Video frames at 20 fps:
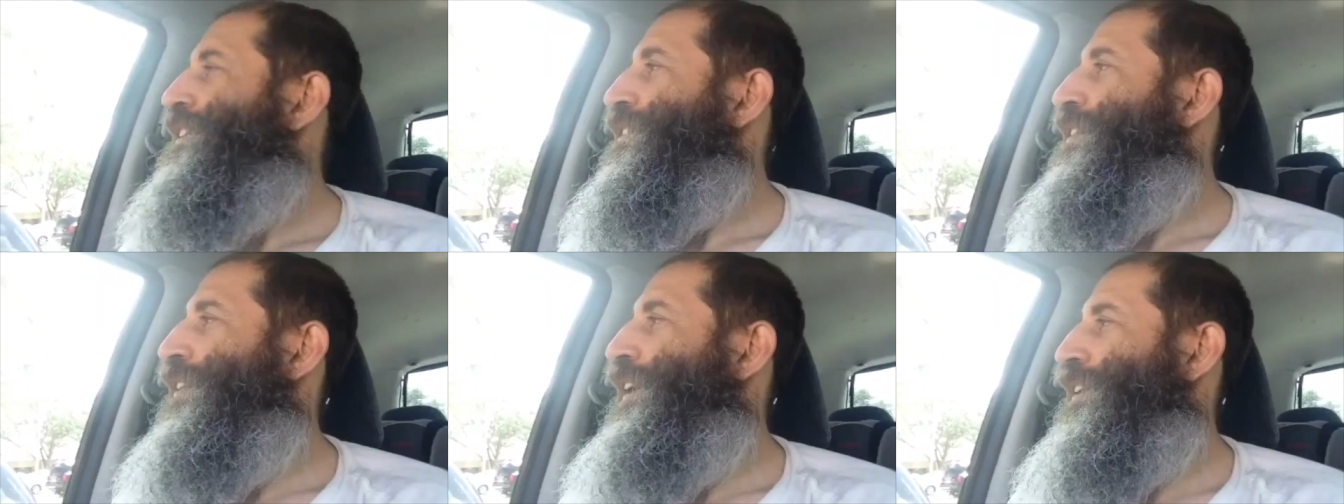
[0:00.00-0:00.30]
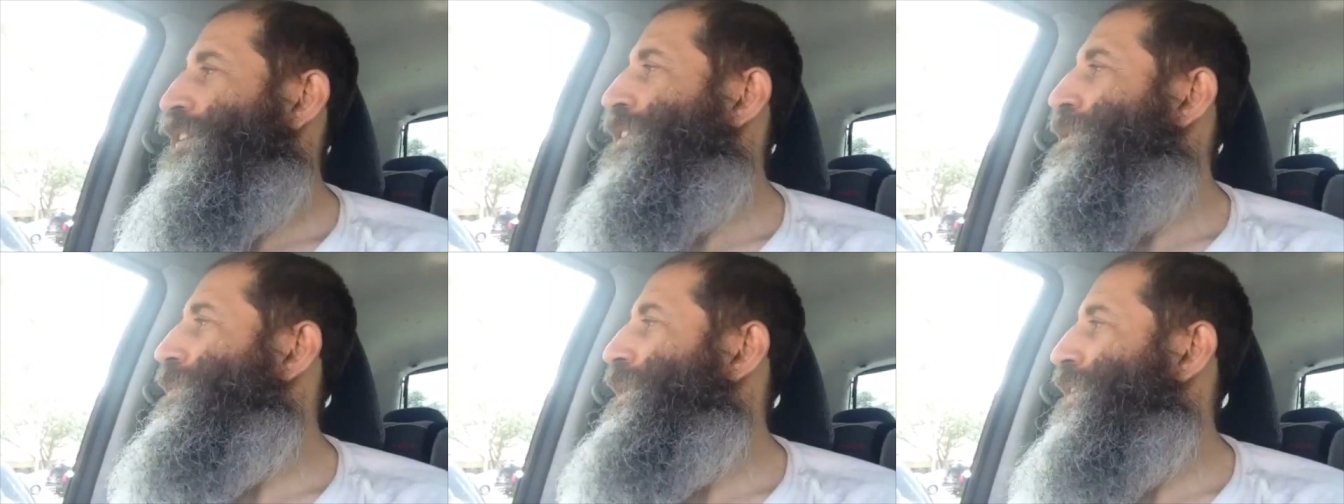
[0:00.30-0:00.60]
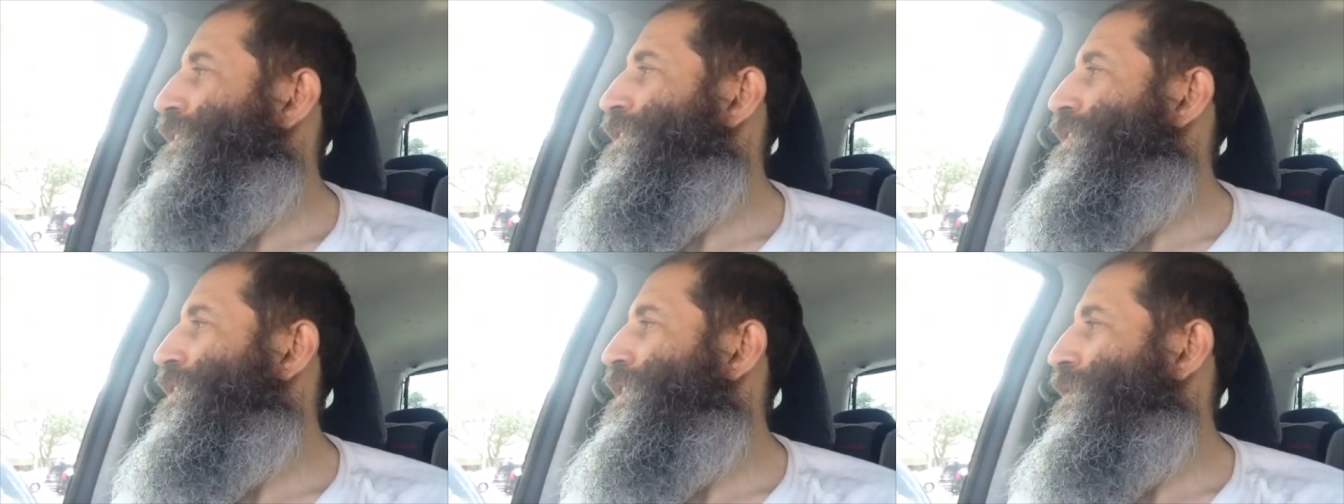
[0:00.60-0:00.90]
So that's the
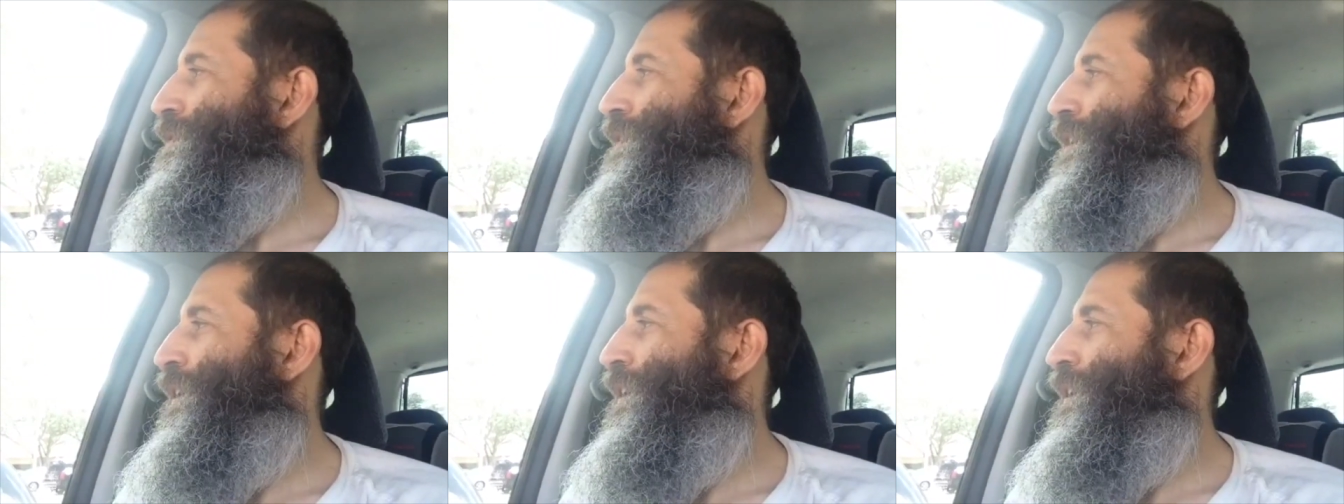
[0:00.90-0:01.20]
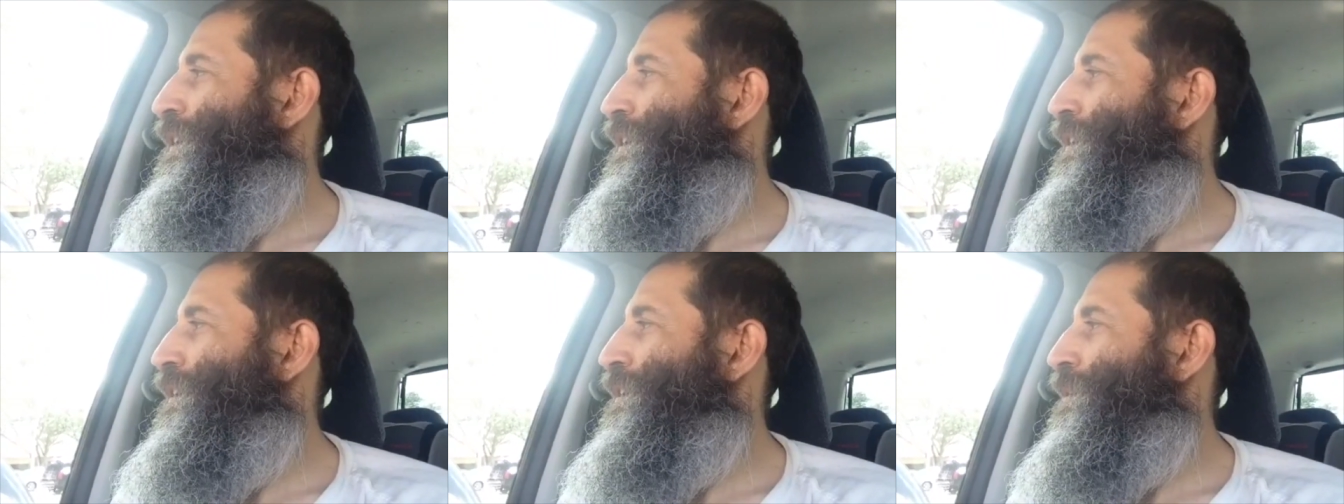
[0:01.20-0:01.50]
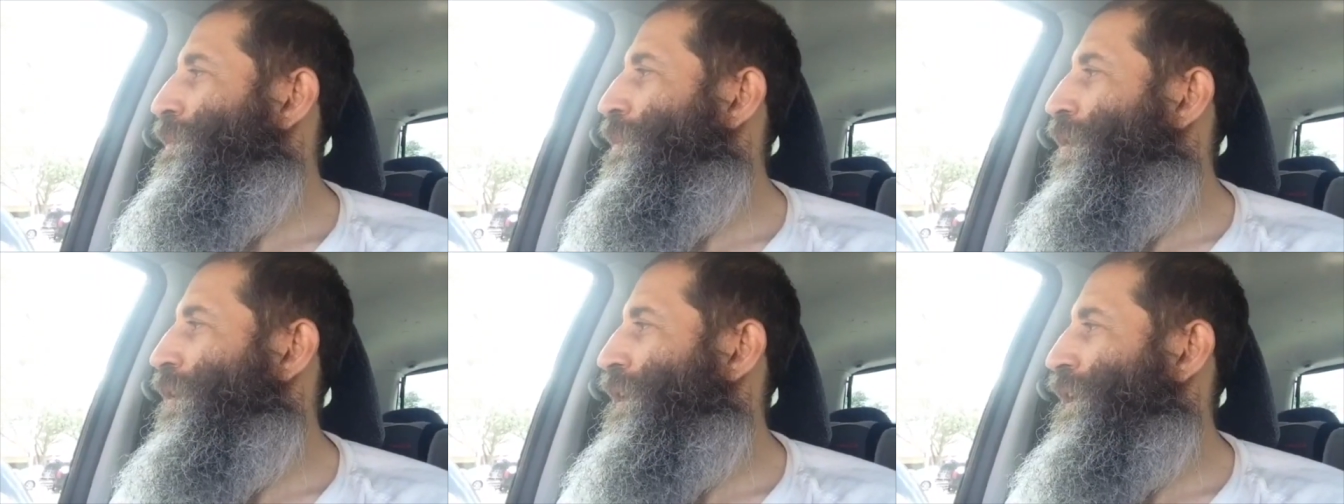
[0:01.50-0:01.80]
message of the uh,
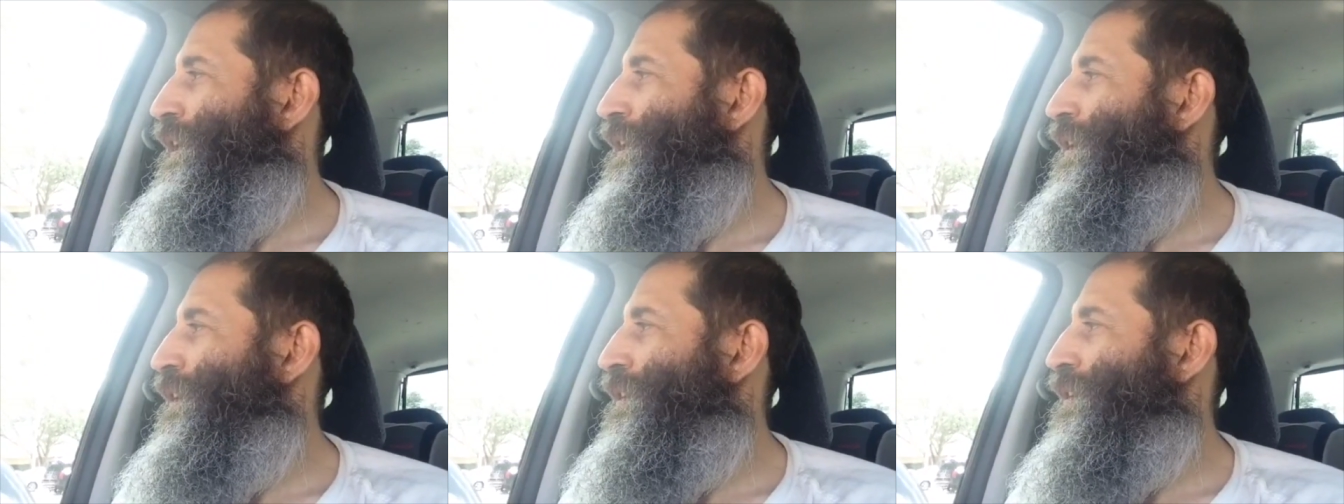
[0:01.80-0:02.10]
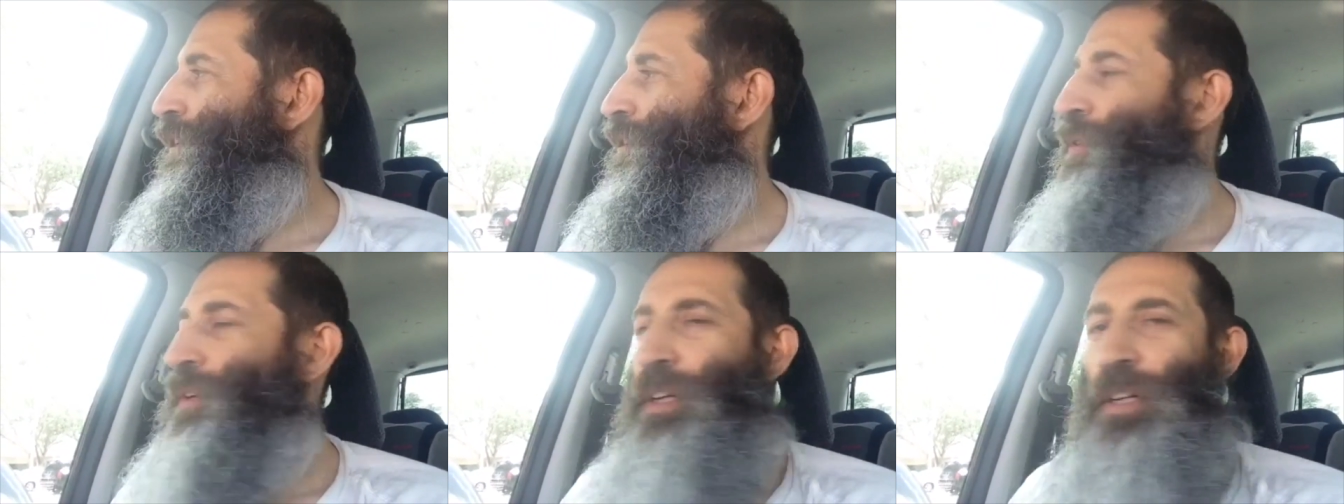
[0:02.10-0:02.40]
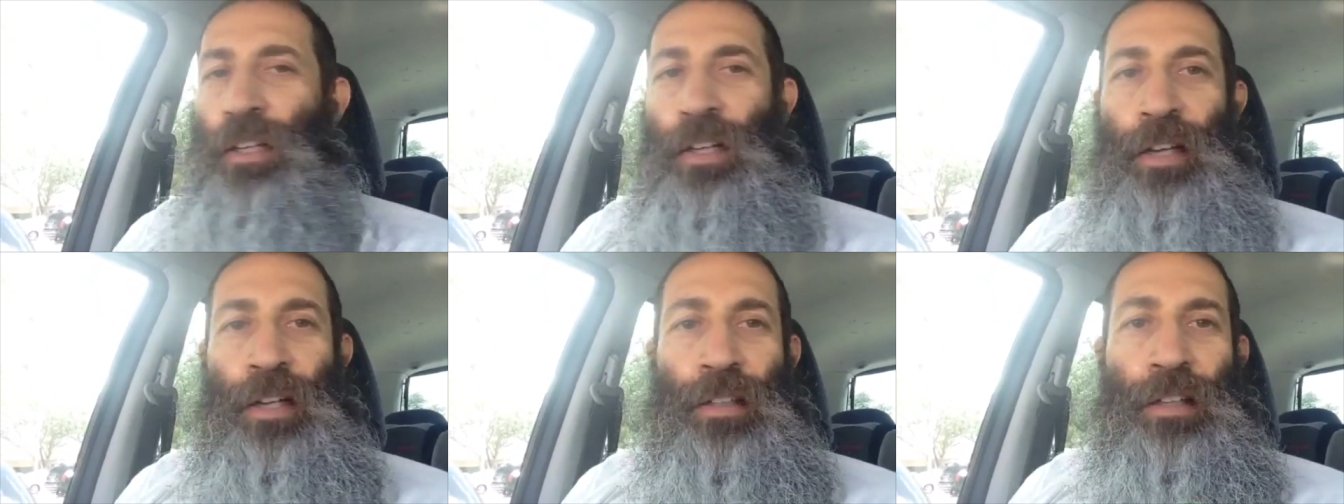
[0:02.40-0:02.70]
the morning here. Don't
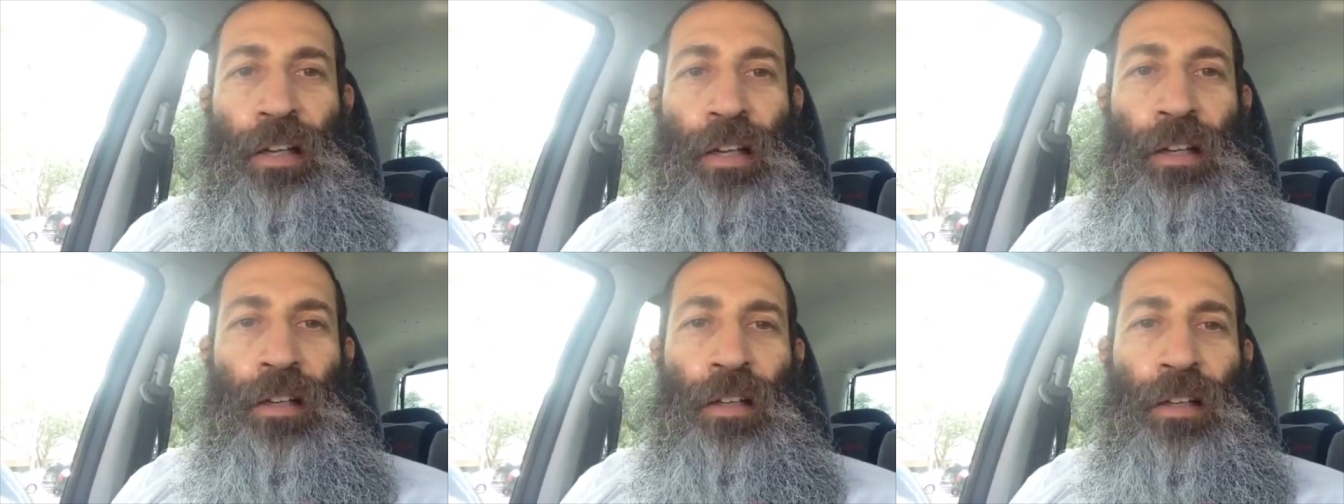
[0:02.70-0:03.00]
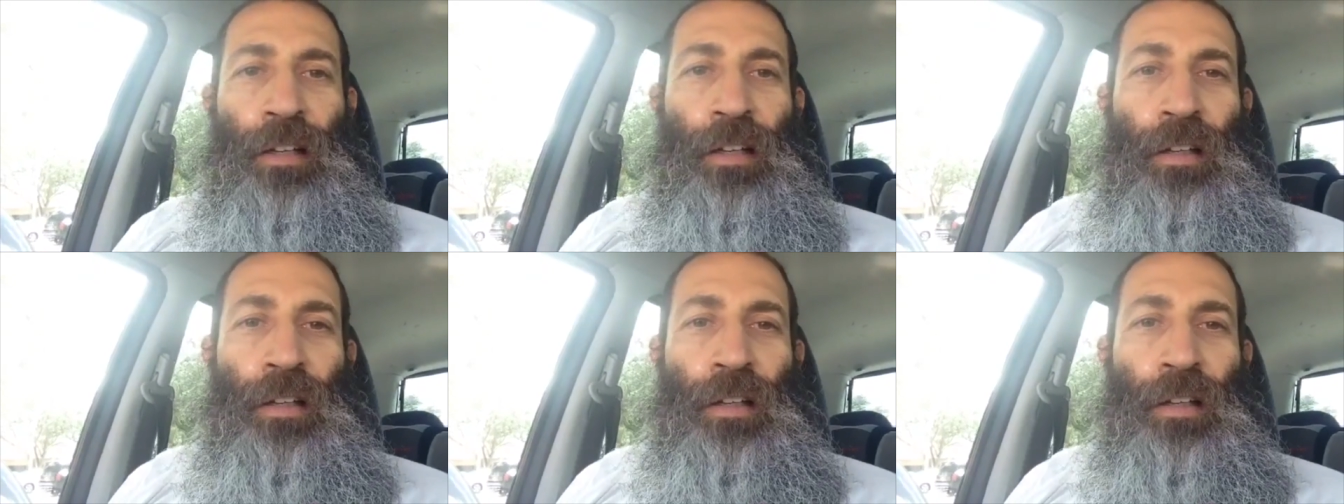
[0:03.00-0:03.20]
neglect and